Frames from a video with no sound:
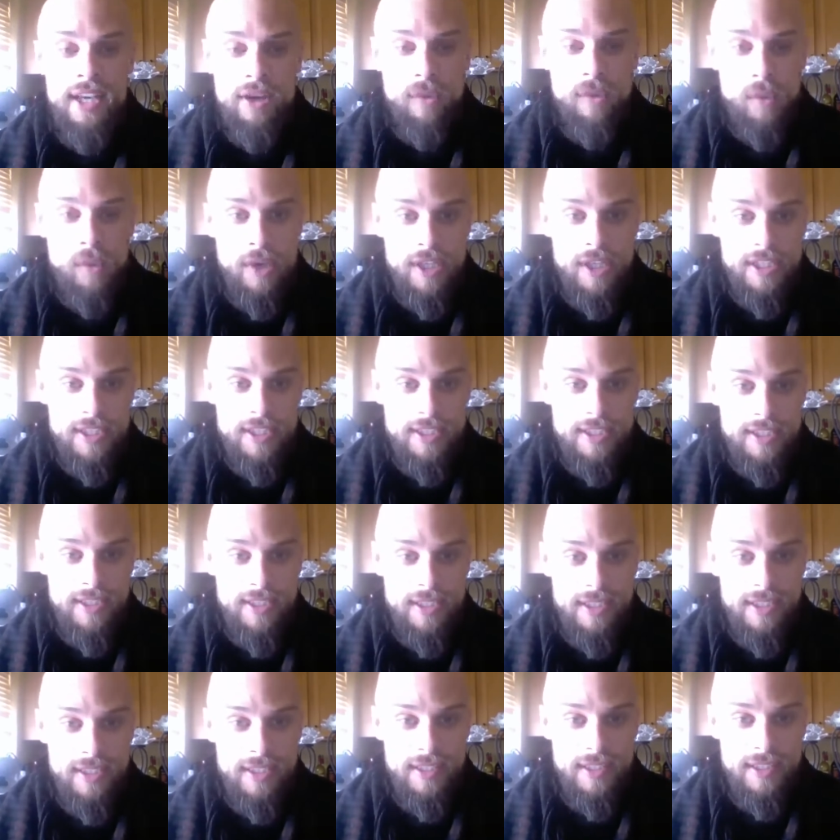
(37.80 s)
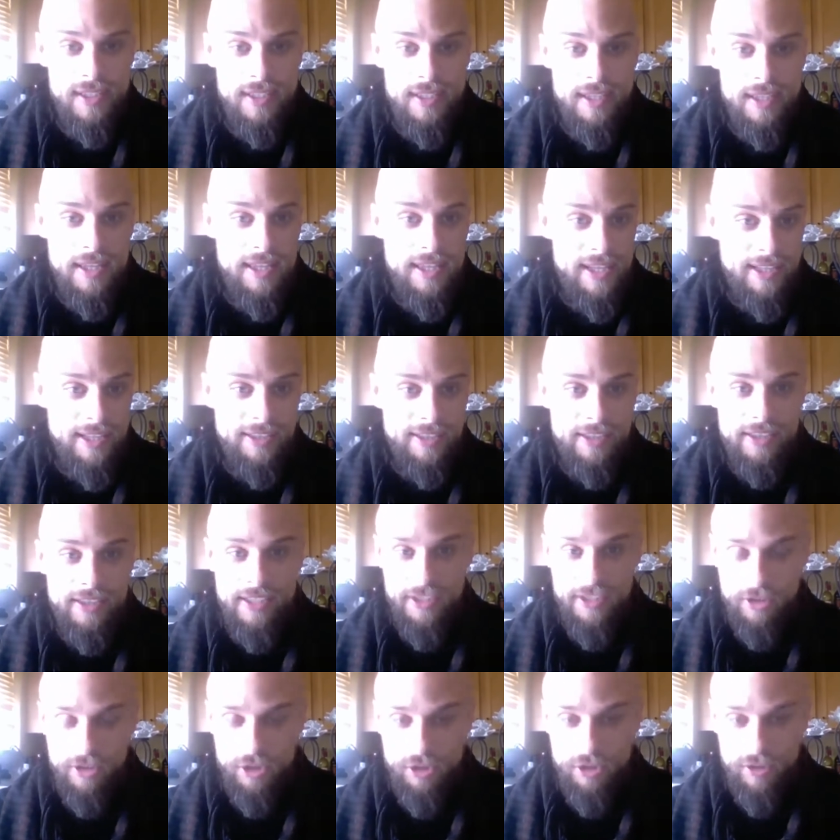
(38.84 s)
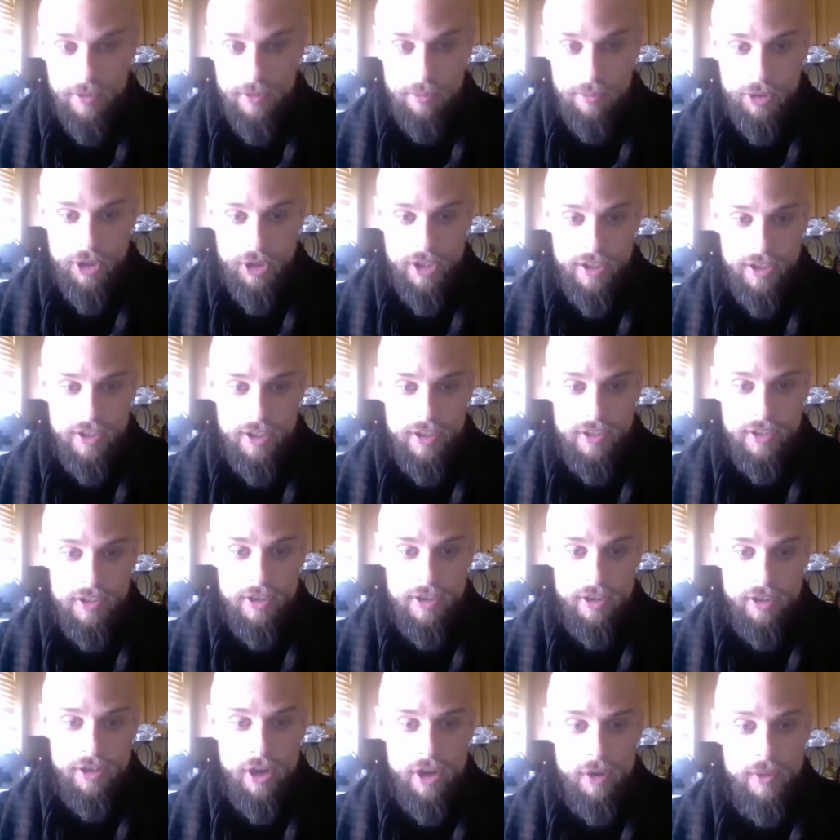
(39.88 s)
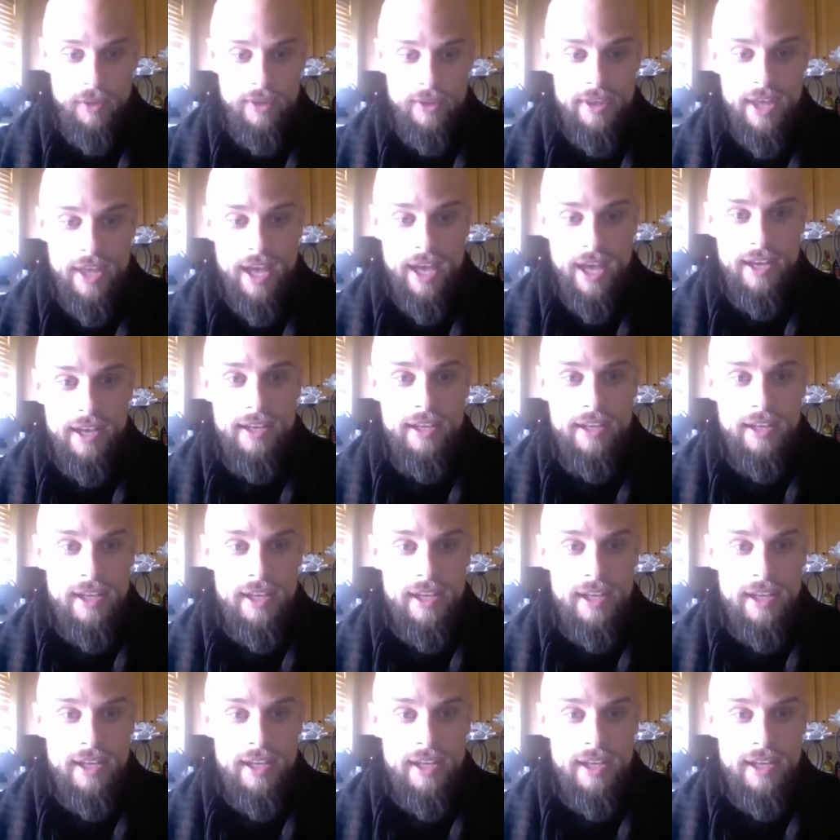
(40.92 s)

was this inscription to go with that.